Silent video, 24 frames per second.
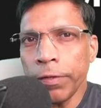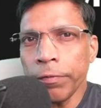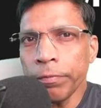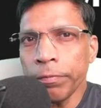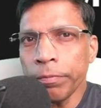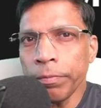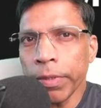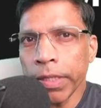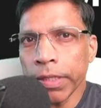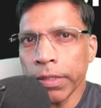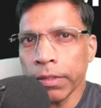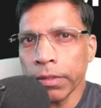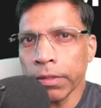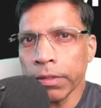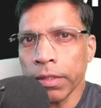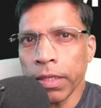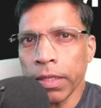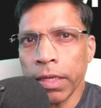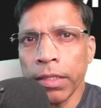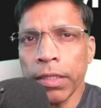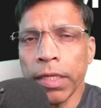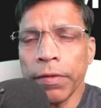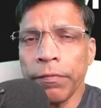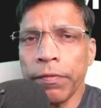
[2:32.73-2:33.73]
button
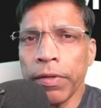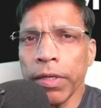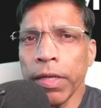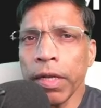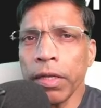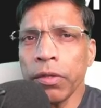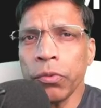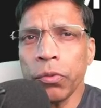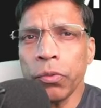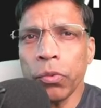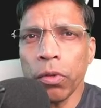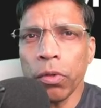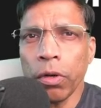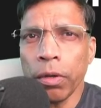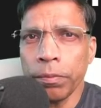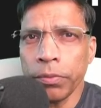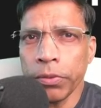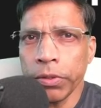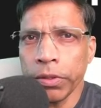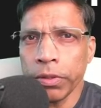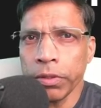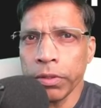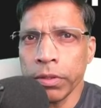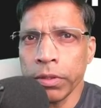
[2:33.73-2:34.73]
and they will get two
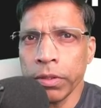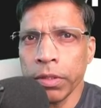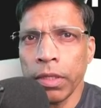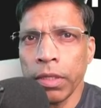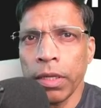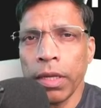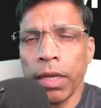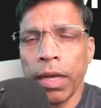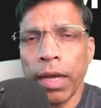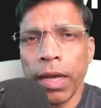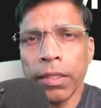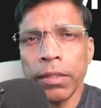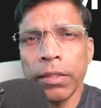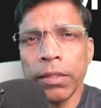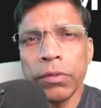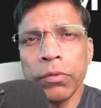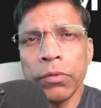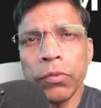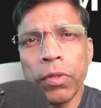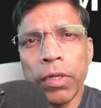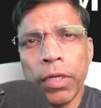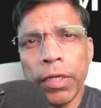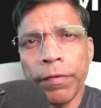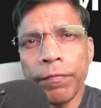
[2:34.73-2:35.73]
options, either
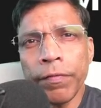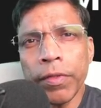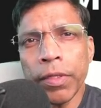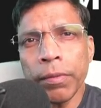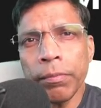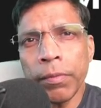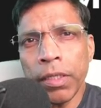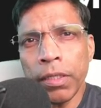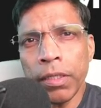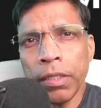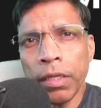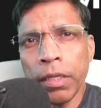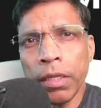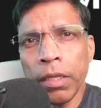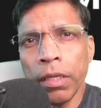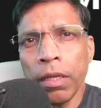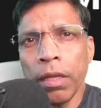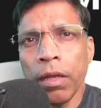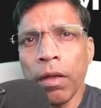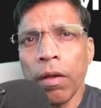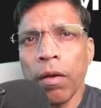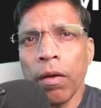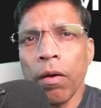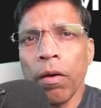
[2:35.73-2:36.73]
to leave the meeting
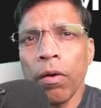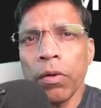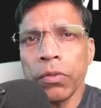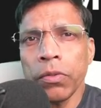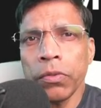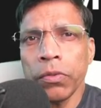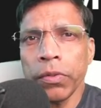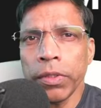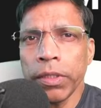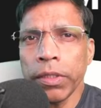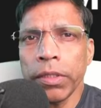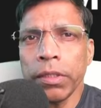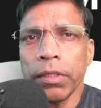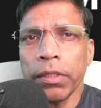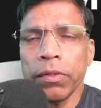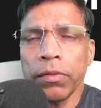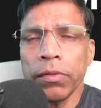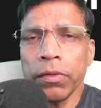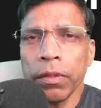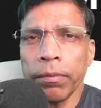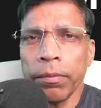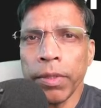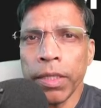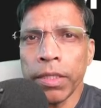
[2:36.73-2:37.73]
or to return to
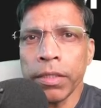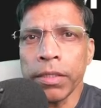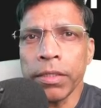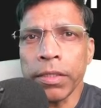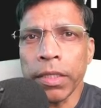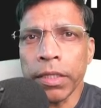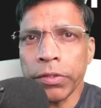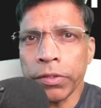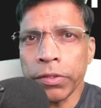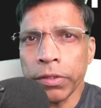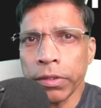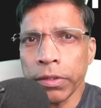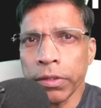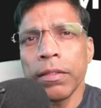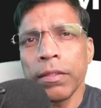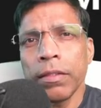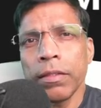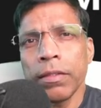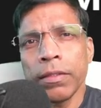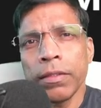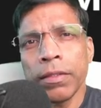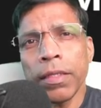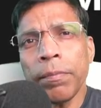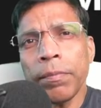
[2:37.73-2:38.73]
the main session.
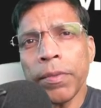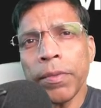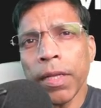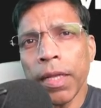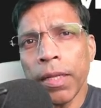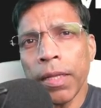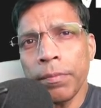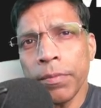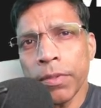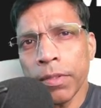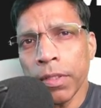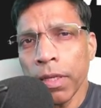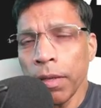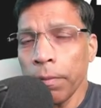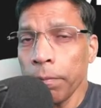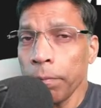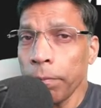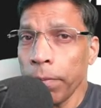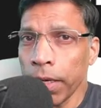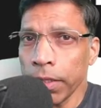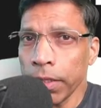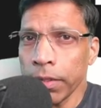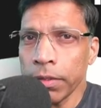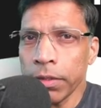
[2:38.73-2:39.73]
Sometimes
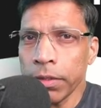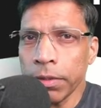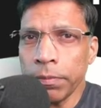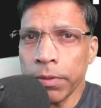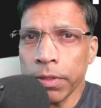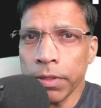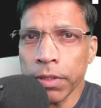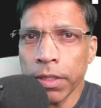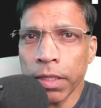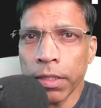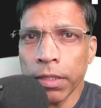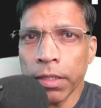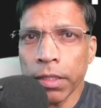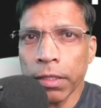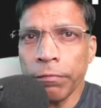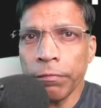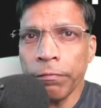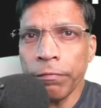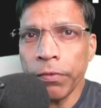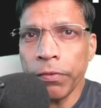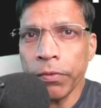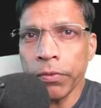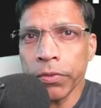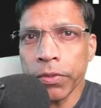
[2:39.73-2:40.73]
participants get
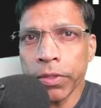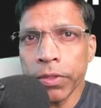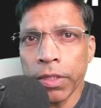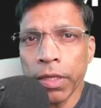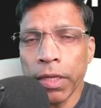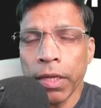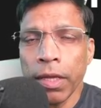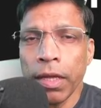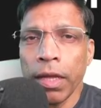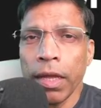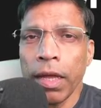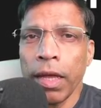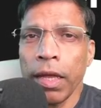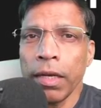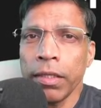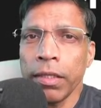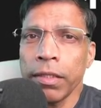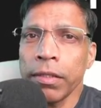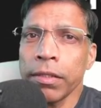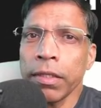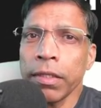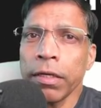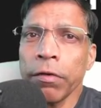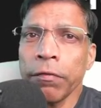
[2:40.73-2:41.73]
confused and
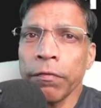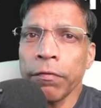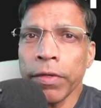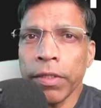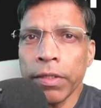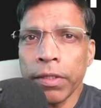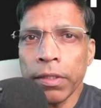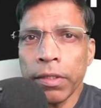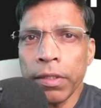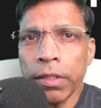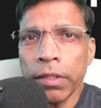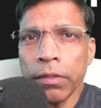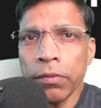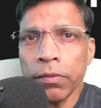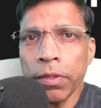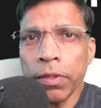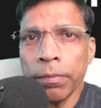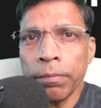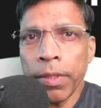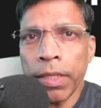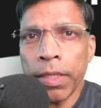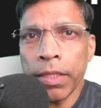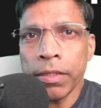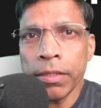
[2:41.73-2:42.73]
instead of returning to
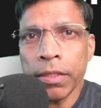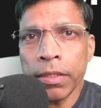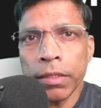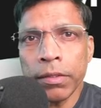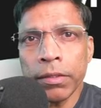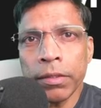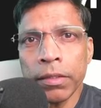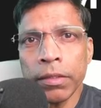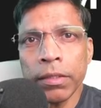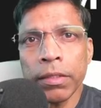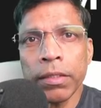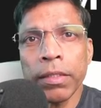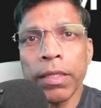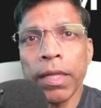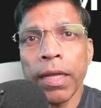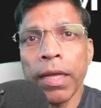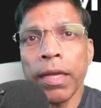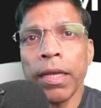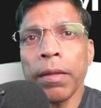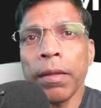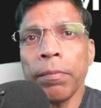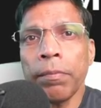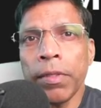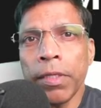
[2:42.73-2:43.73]
the main session, they
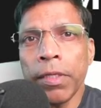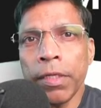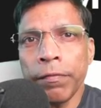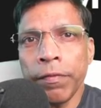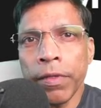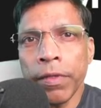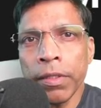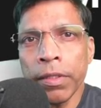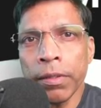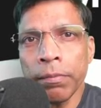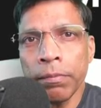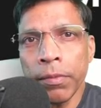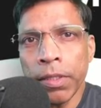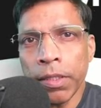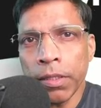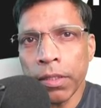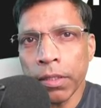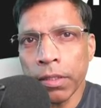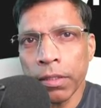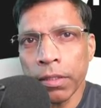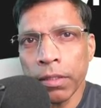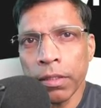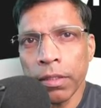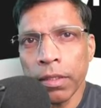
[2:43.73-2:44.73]
end up leaving the
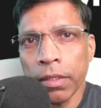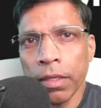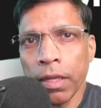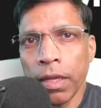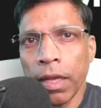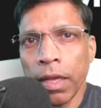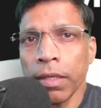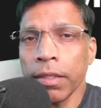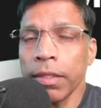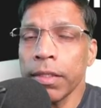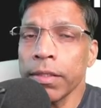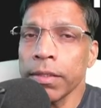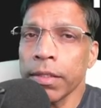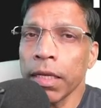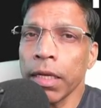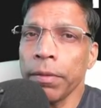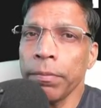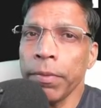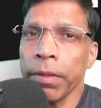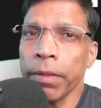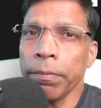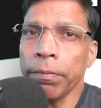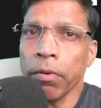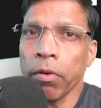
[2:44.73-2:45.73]
meeting. And this can
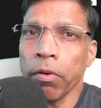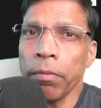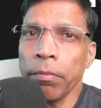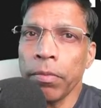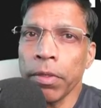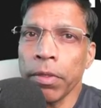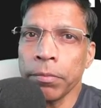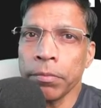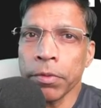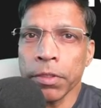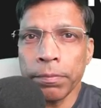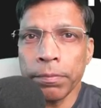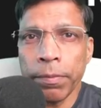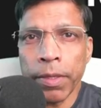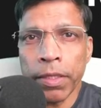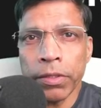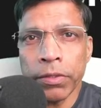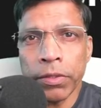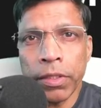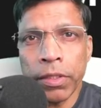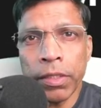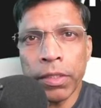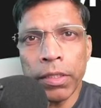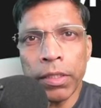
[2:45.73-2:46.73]
be a problem,
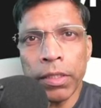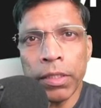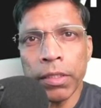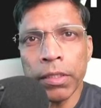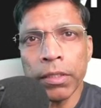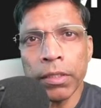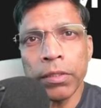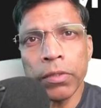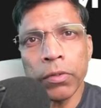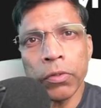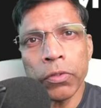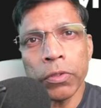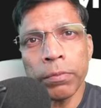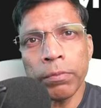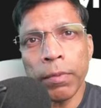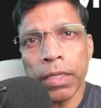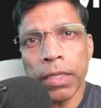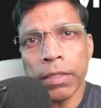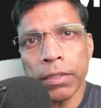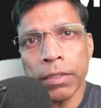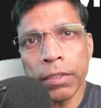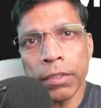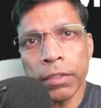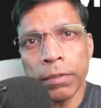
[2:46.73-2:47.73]
especially in a
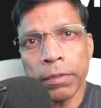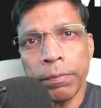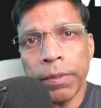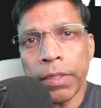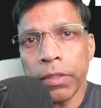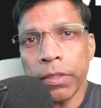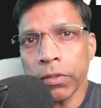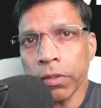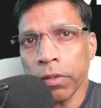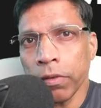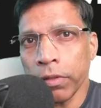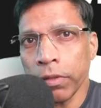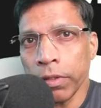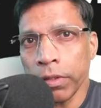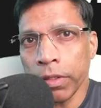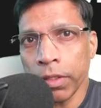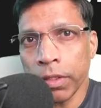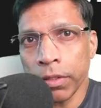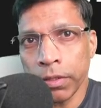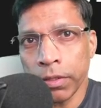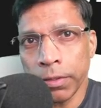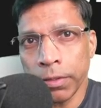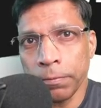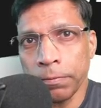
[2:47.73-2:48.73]
Toastmasters speech
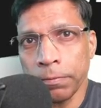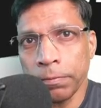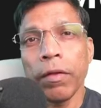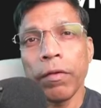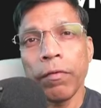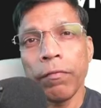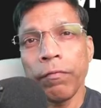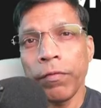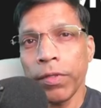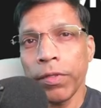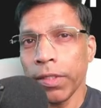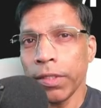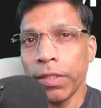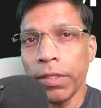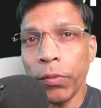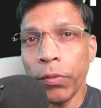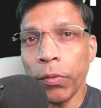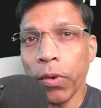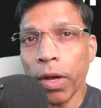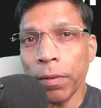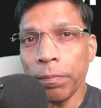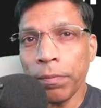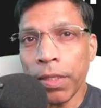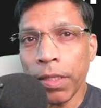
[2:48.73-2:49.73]
contest. With the
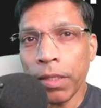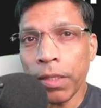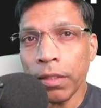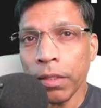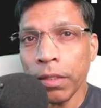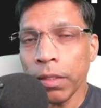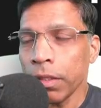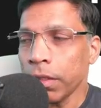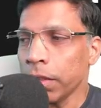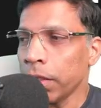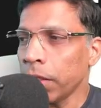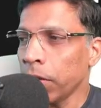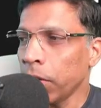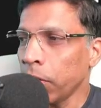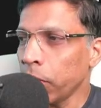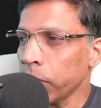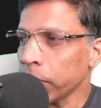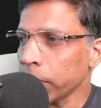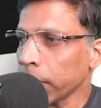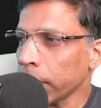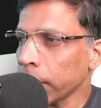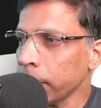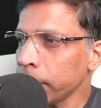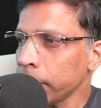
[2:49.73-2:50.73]
new update, the
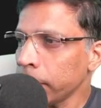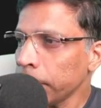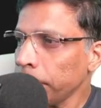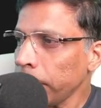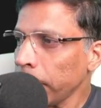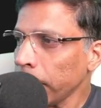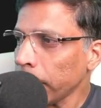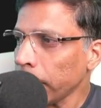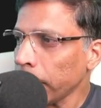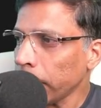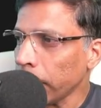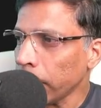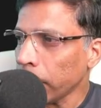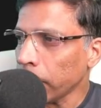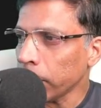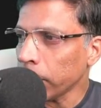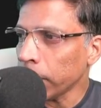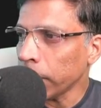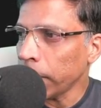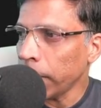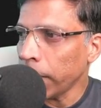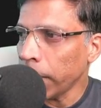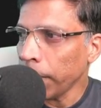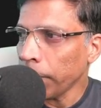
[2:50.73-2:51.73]
host can simply click on
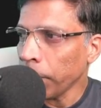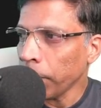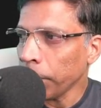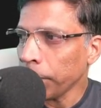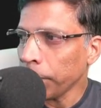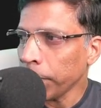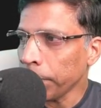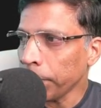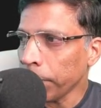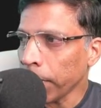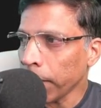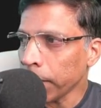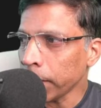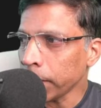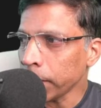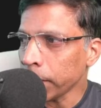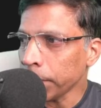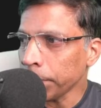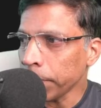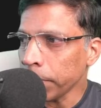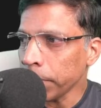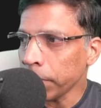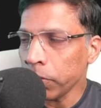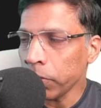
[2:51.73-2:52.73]
the name of the
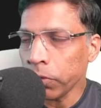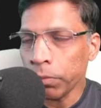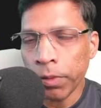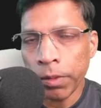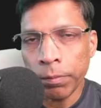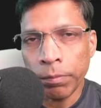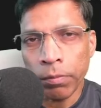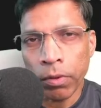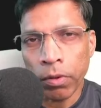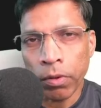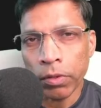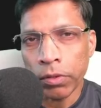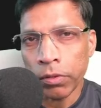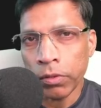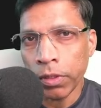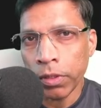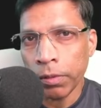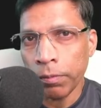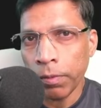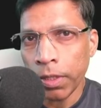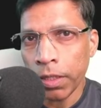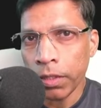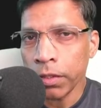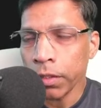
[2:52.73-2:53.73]
participant to be brought to the
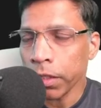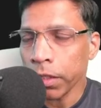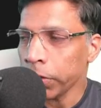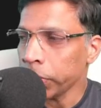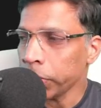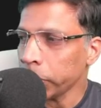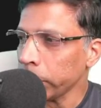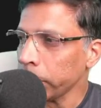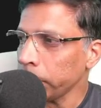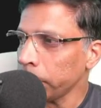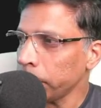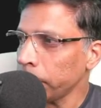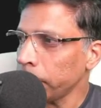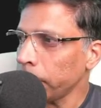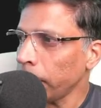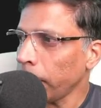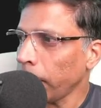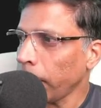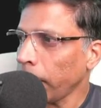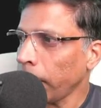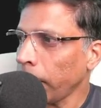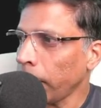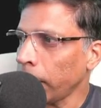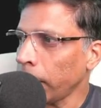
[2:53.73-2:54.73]
main session
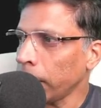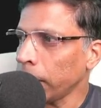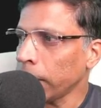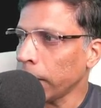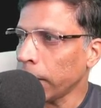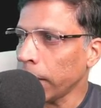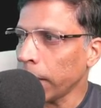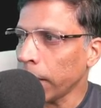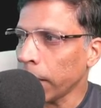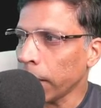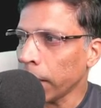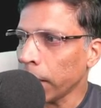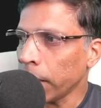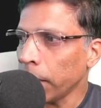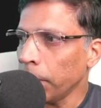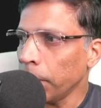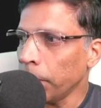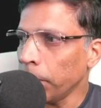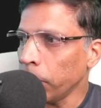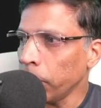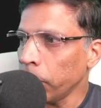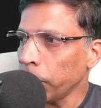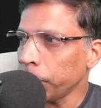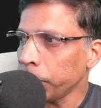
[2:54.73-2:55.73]
and click
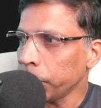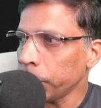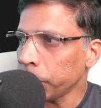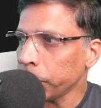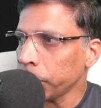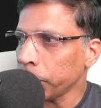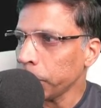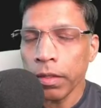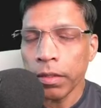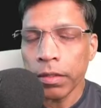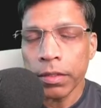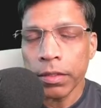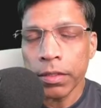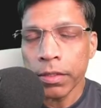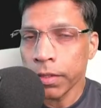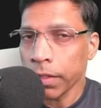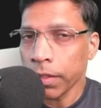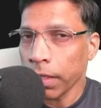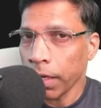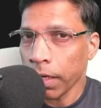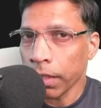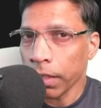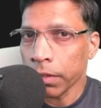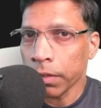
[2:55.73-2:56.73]
Move to
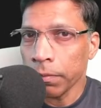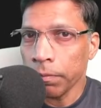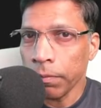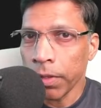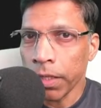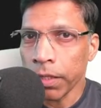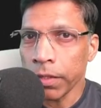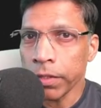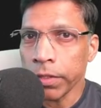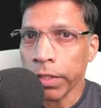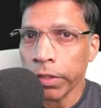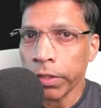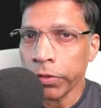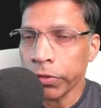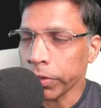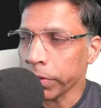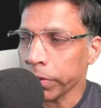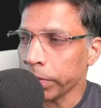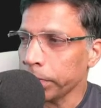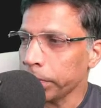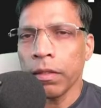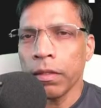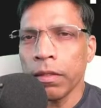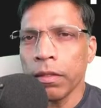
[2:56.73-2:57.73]
select Main
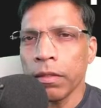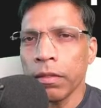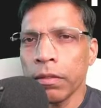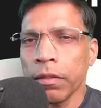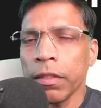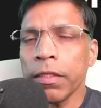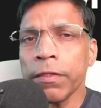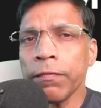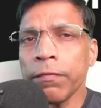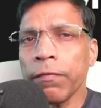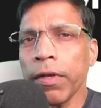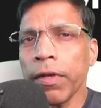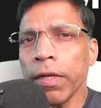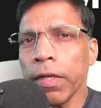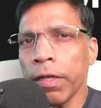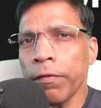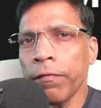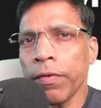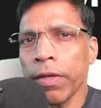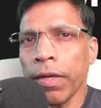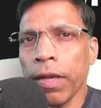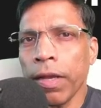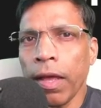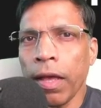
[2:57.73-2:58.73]
Session. This will
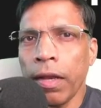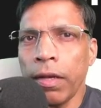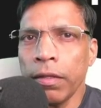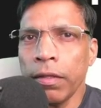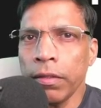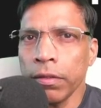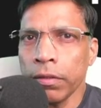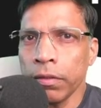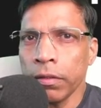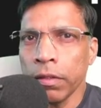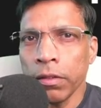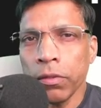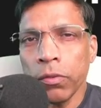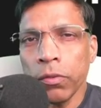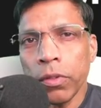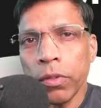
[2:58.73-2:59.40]
give an alert to the